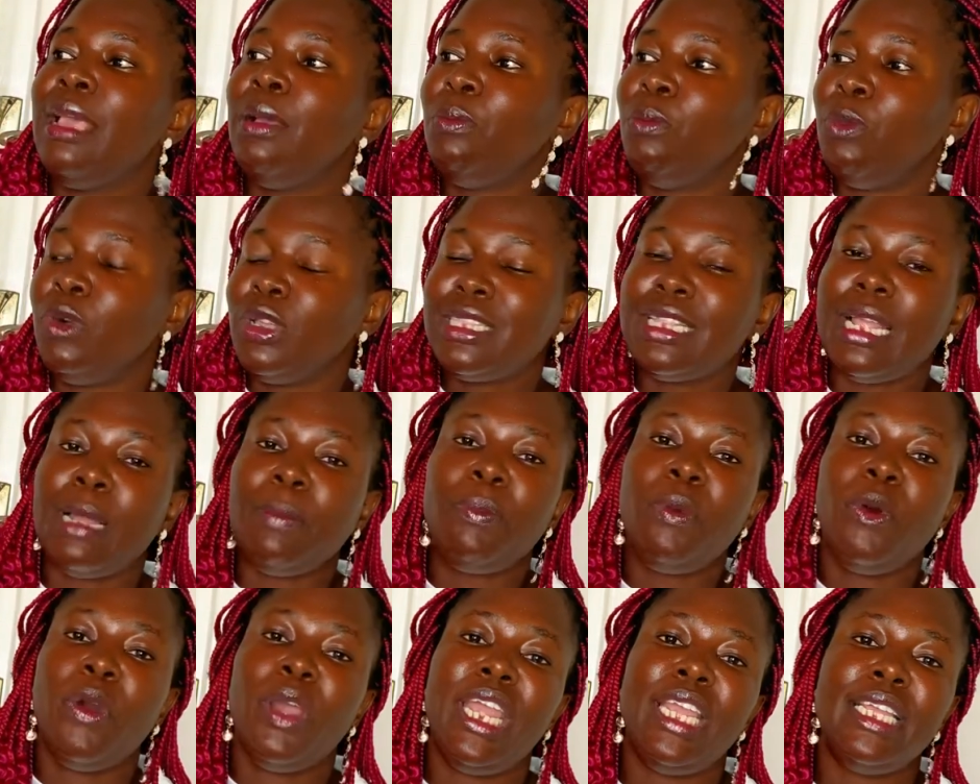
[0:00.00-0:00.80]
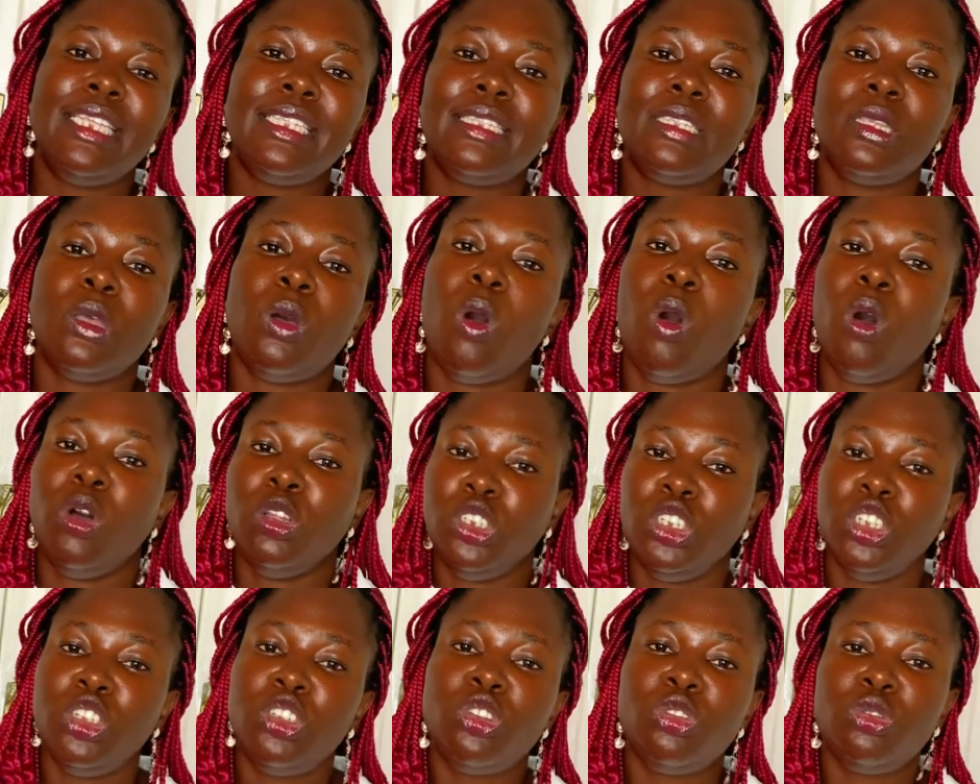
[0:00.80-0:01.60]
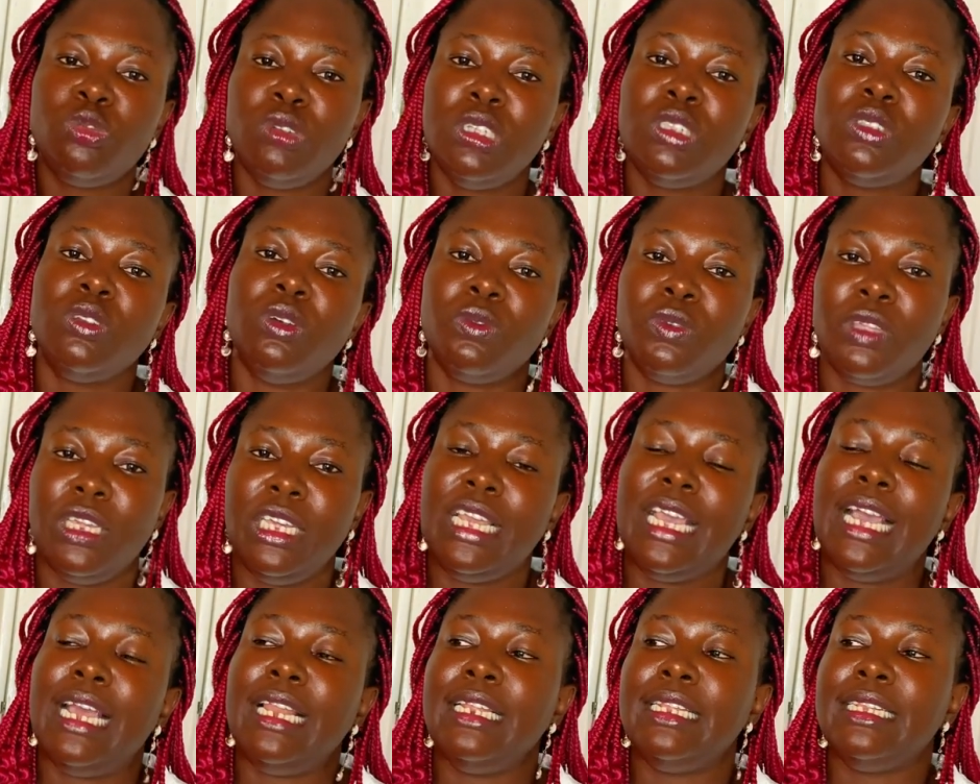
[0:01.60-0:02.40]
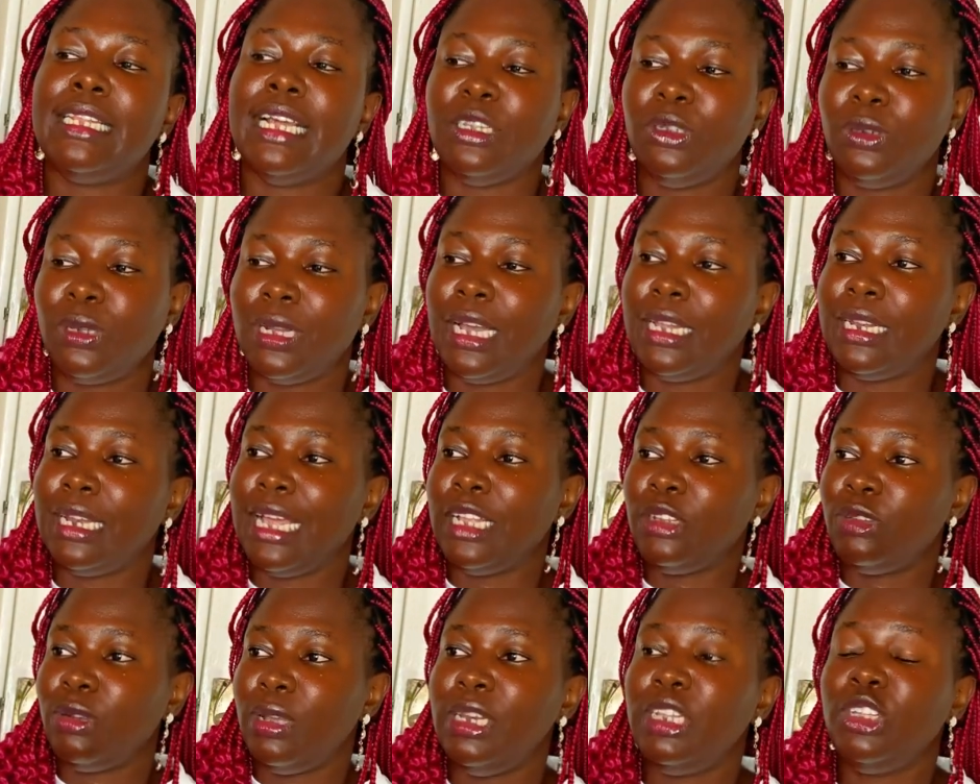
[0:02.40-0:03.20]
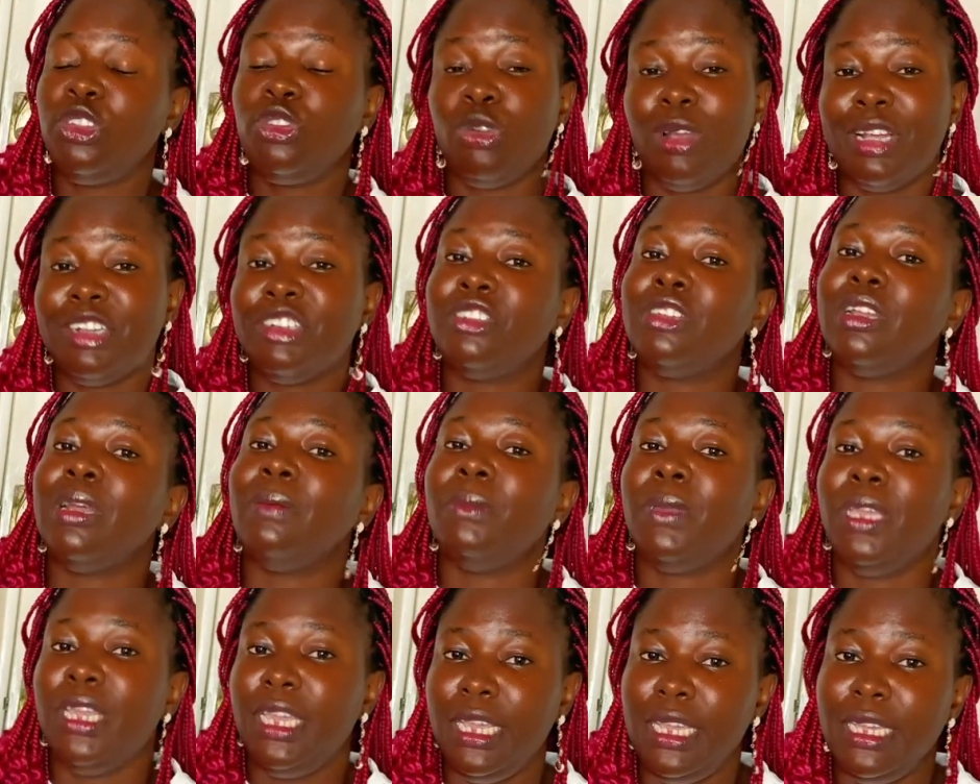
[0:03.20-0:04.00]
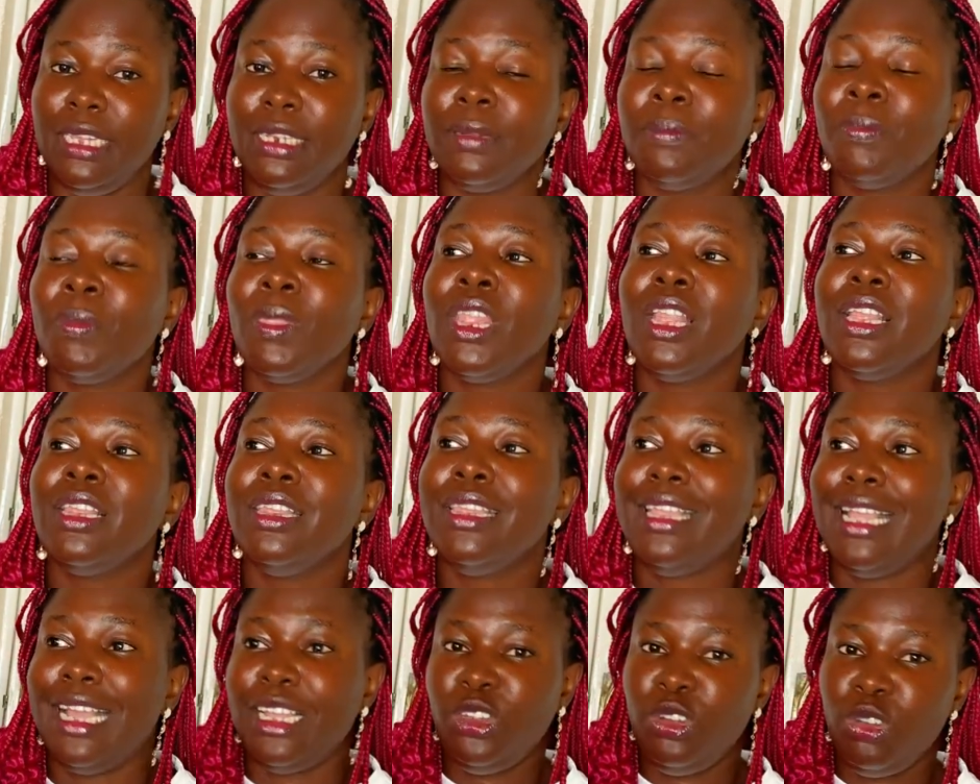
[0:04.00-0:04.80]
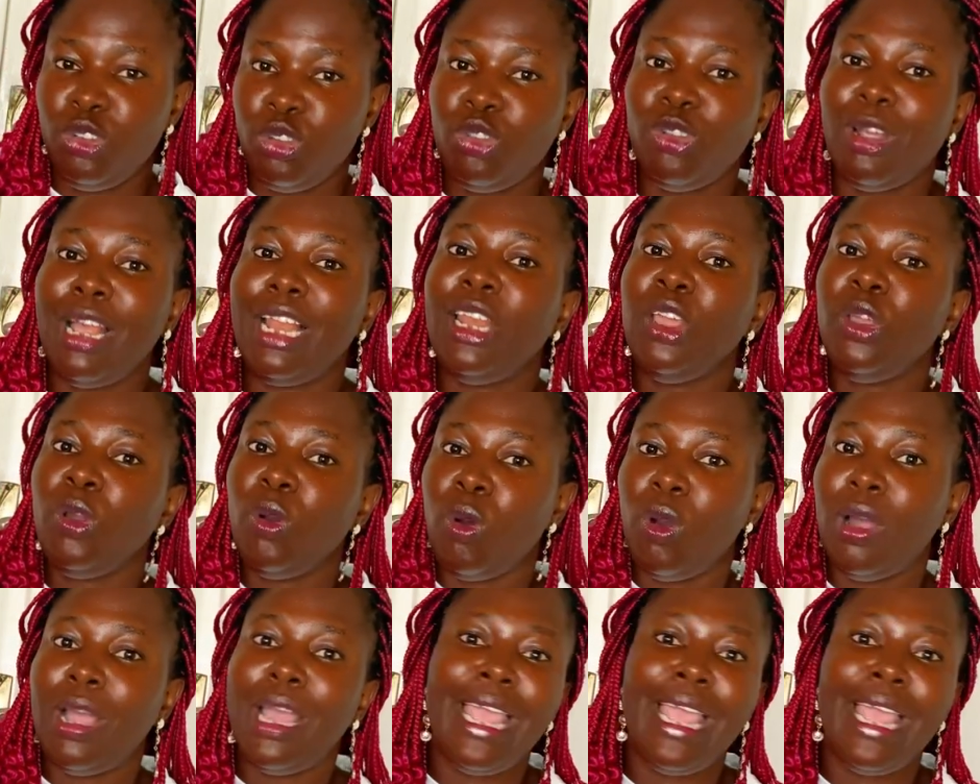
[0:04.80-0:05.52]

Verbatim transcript: muster points on the streets of kigali that you can actually trash them in they are usually